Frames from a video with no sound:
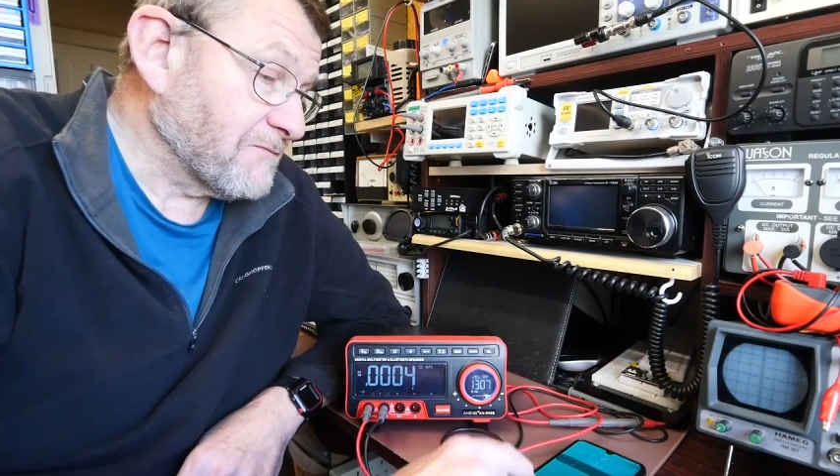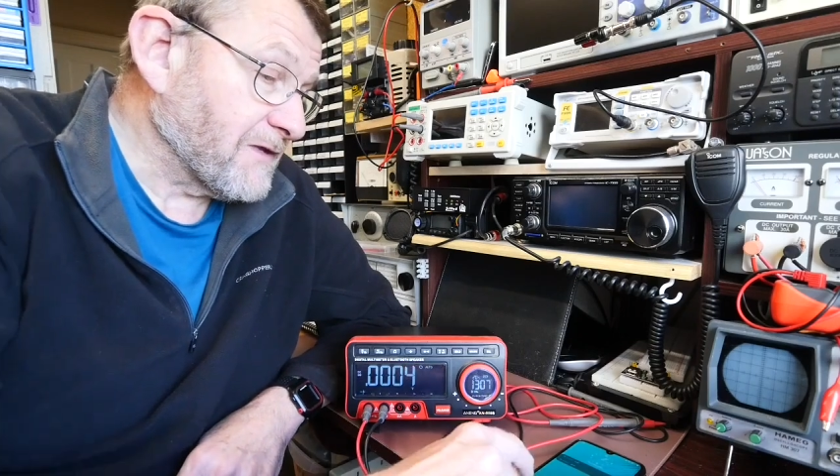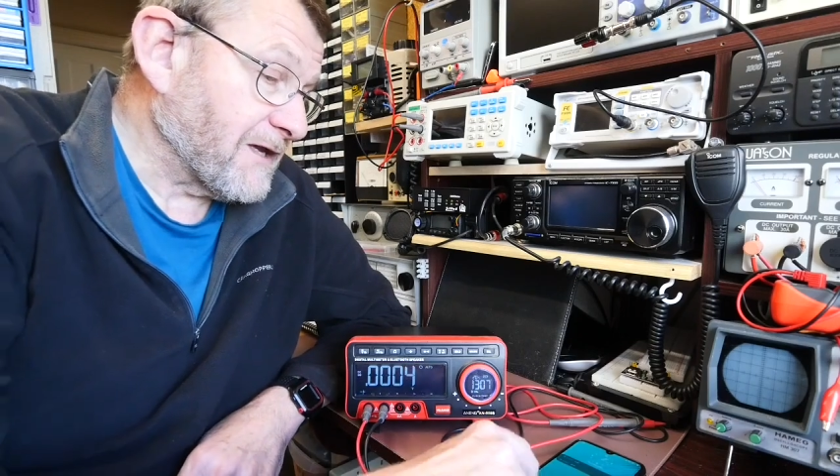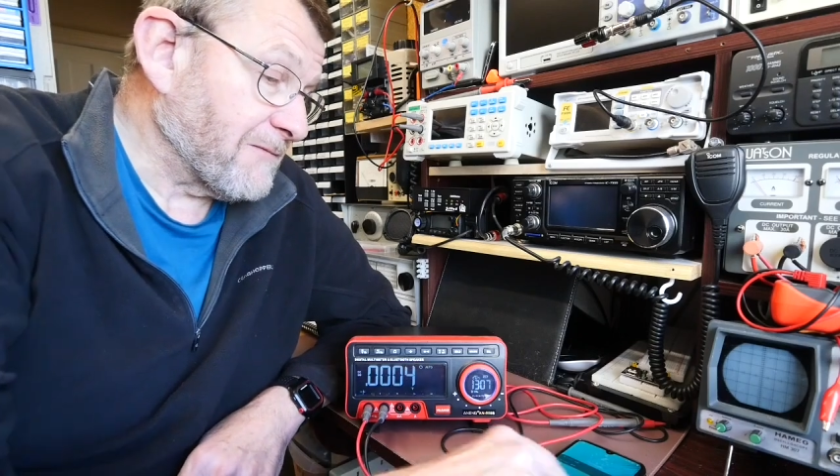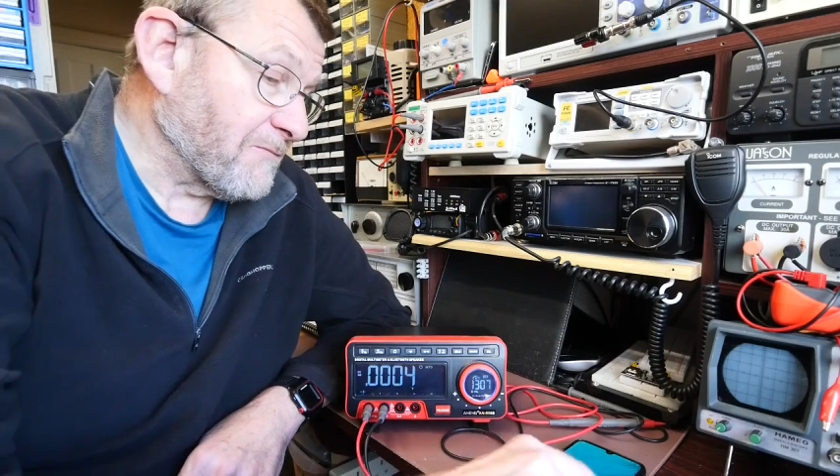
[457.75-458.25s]

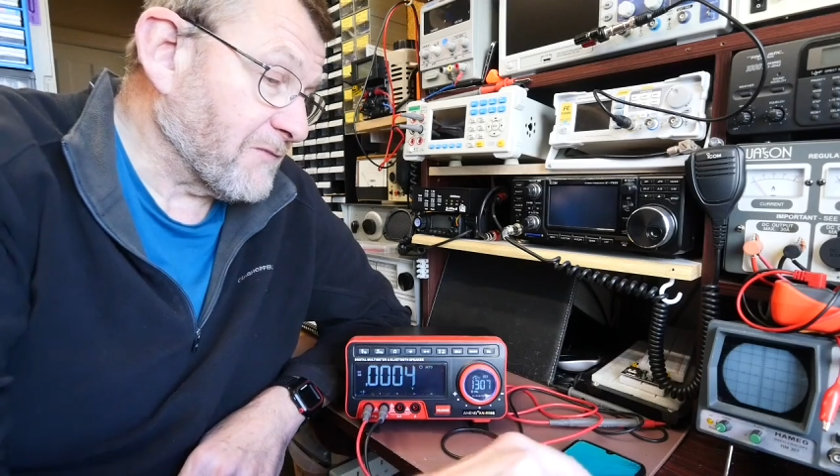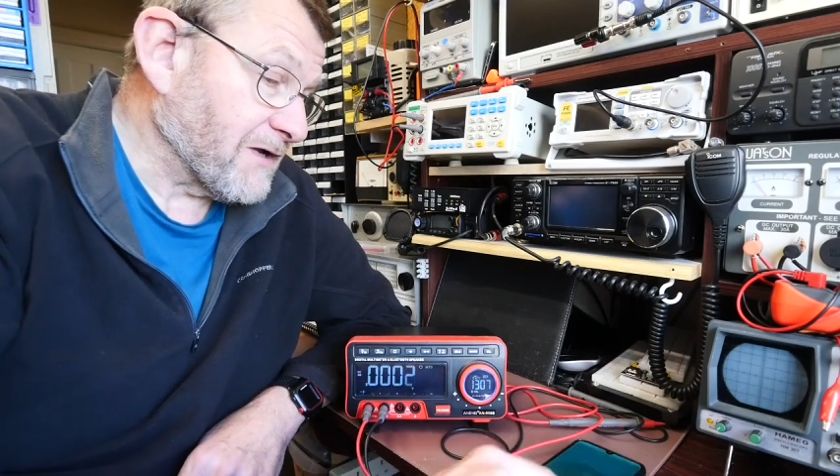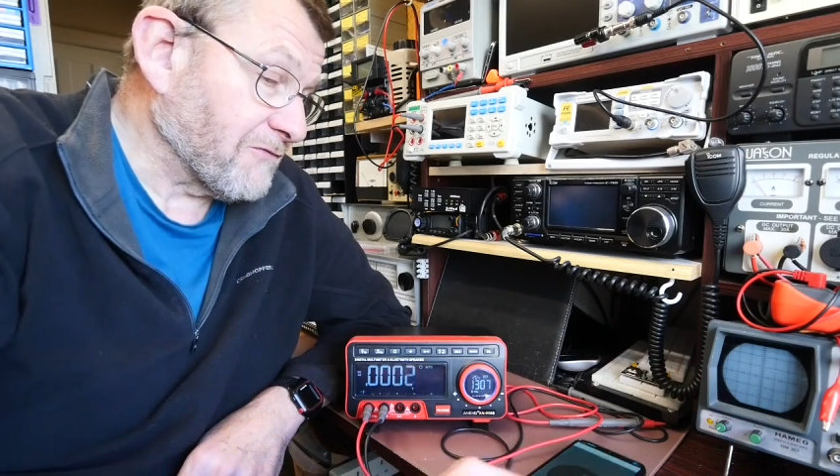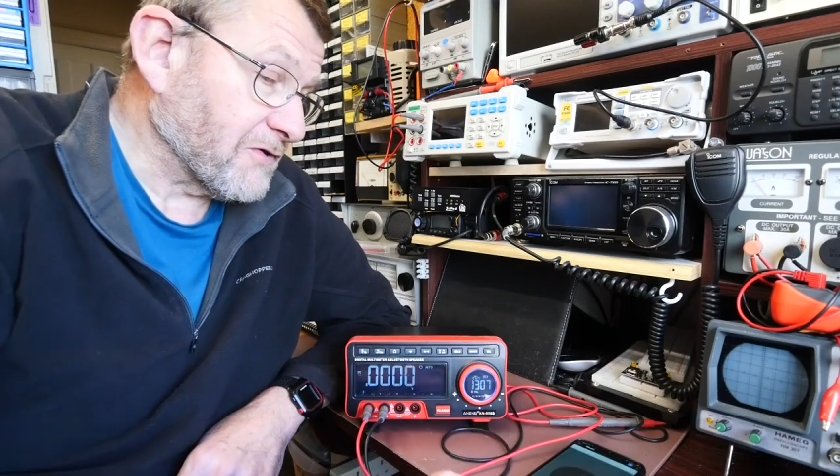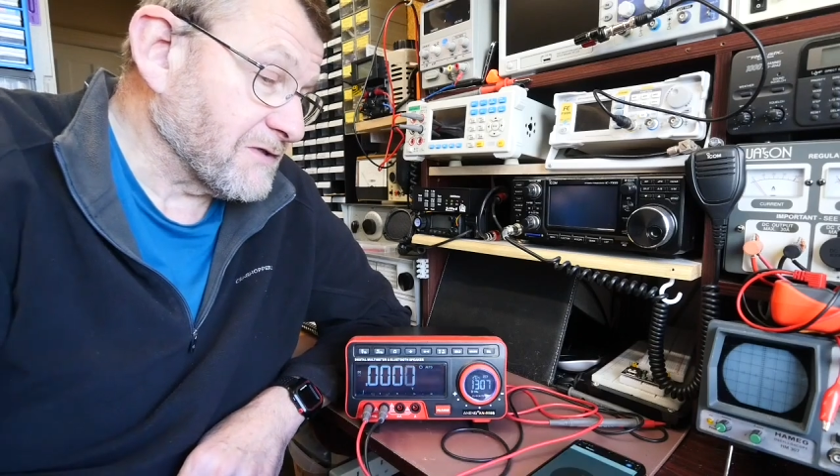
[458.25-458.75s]

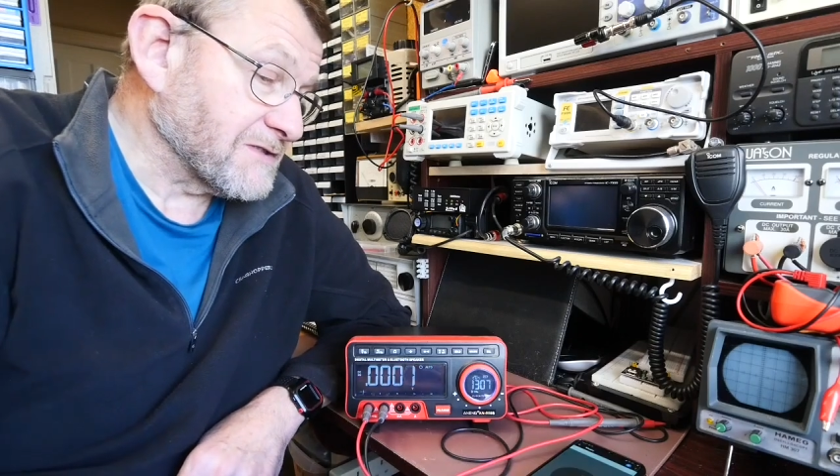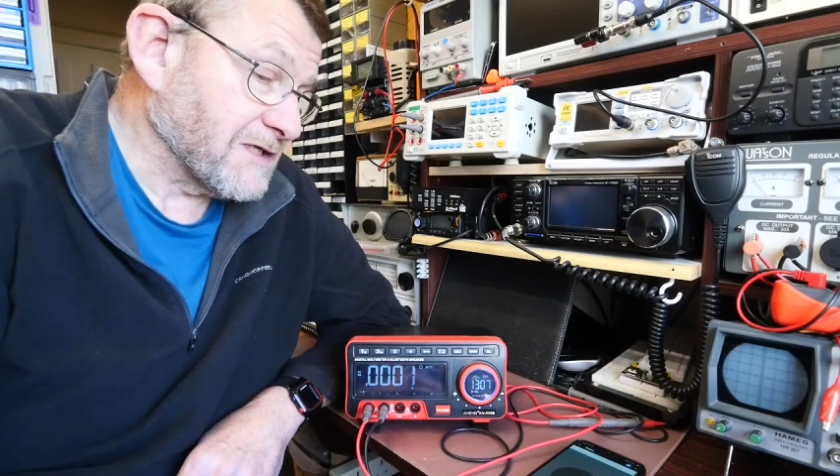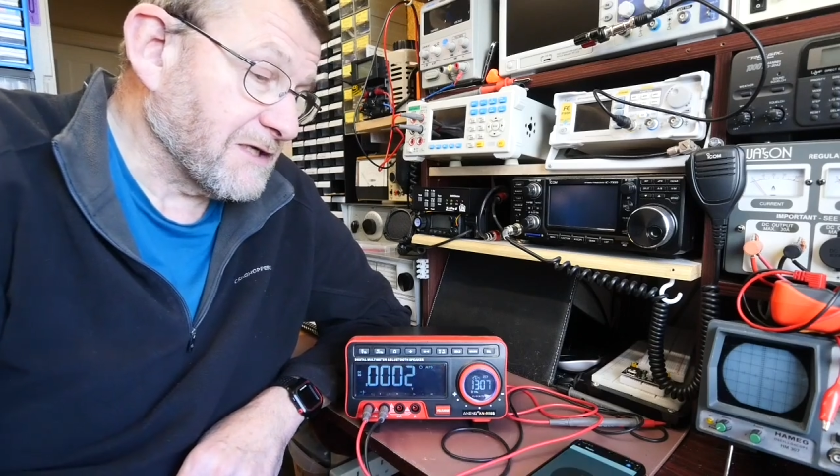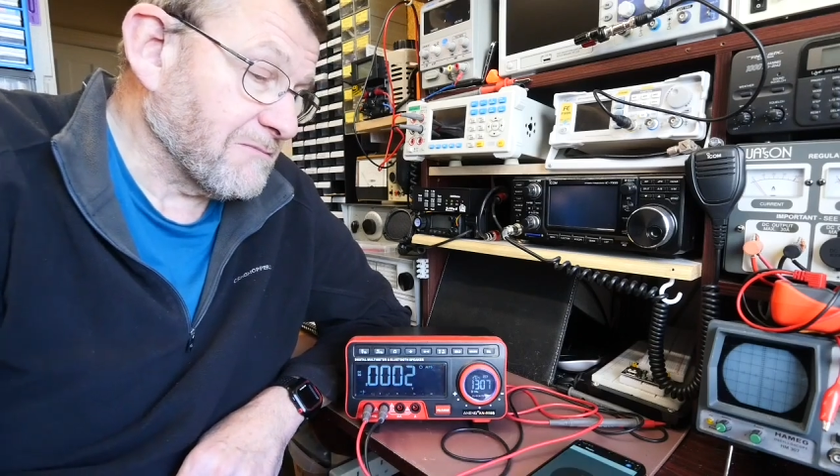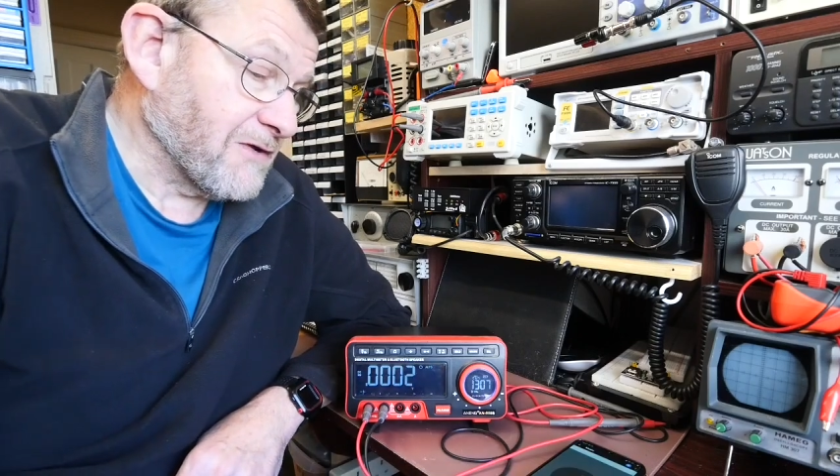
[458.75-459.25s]
I've got
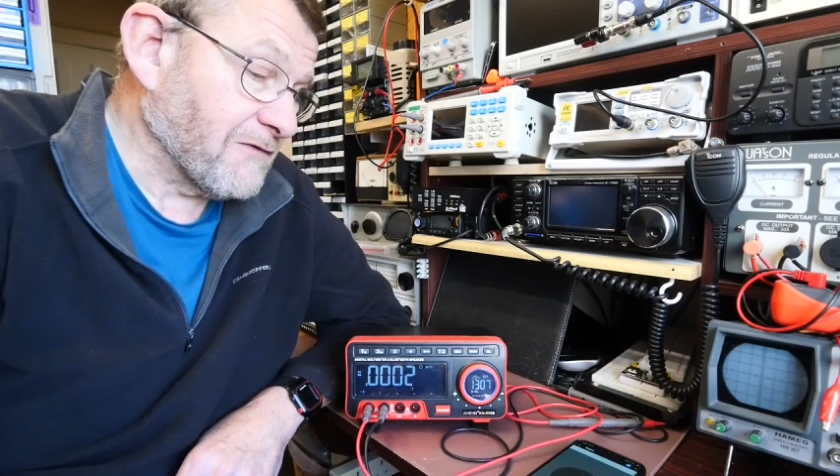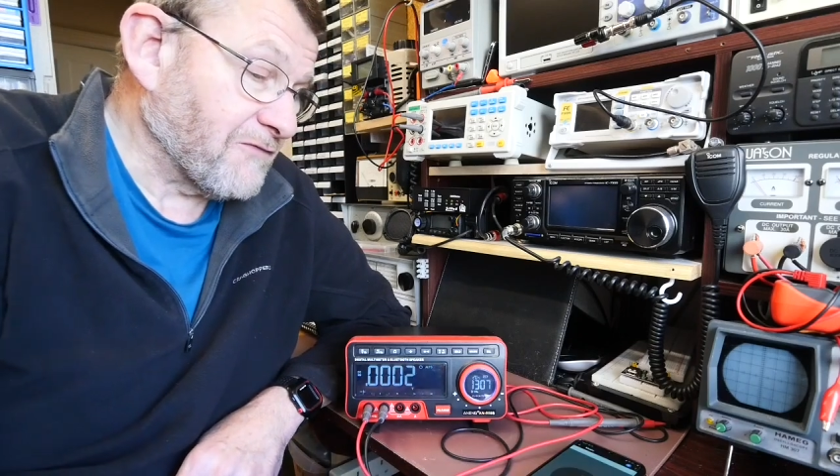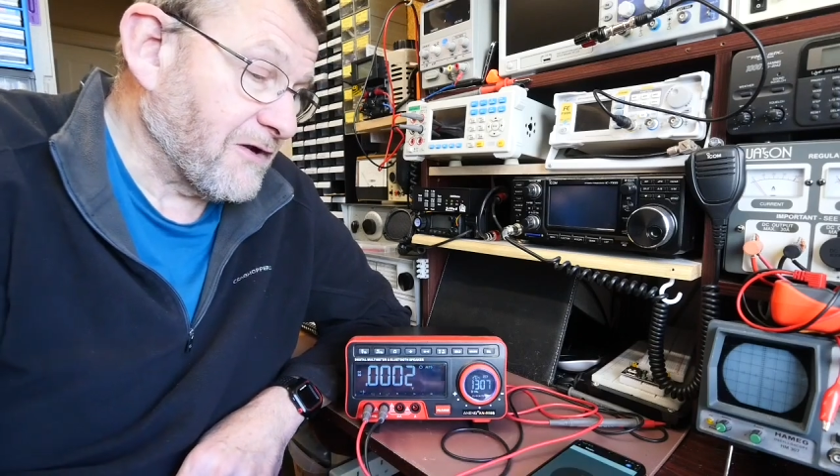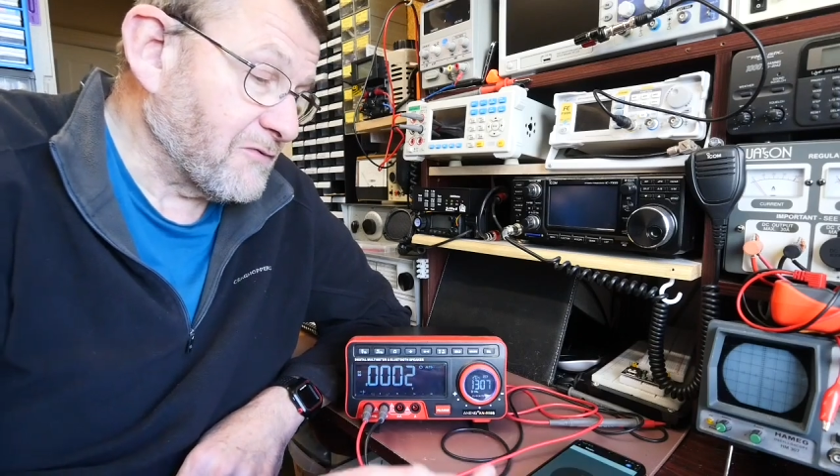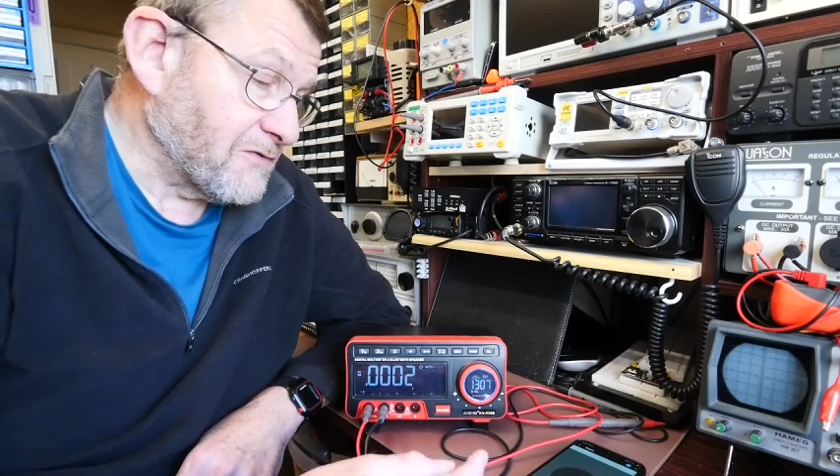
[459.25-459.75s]
my
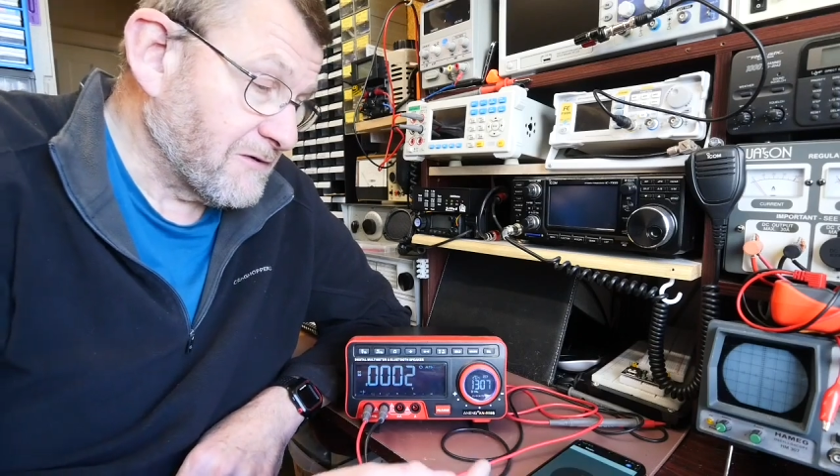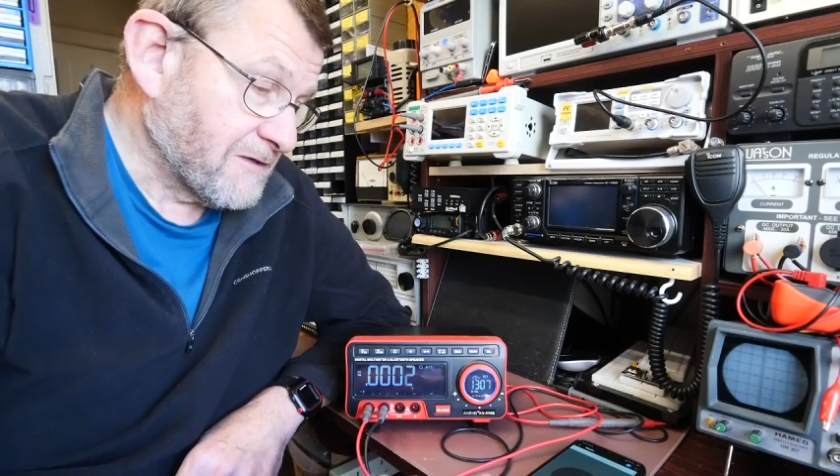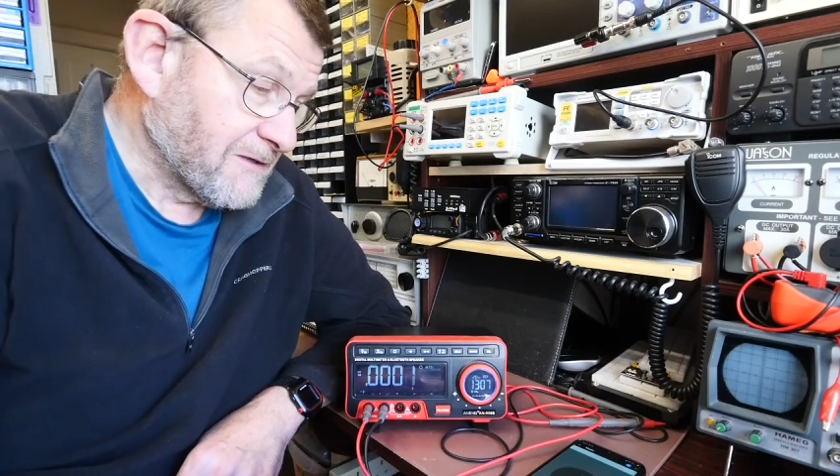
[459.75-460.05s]
phone